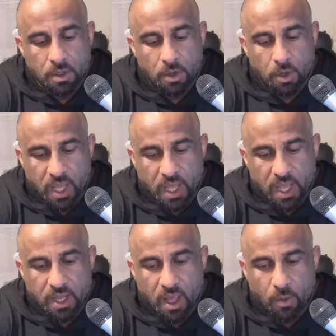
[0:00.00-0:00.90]

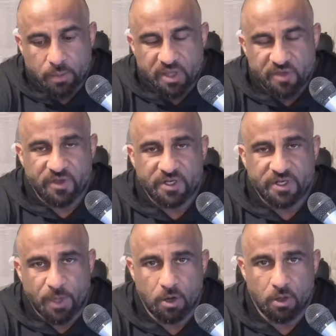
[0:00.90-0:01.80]
Okay, I want to be a fitness
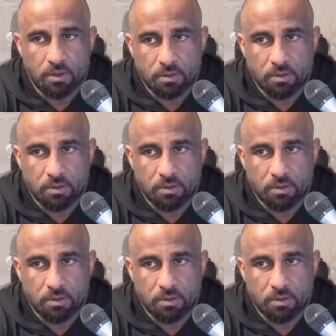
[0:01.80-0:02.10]
model.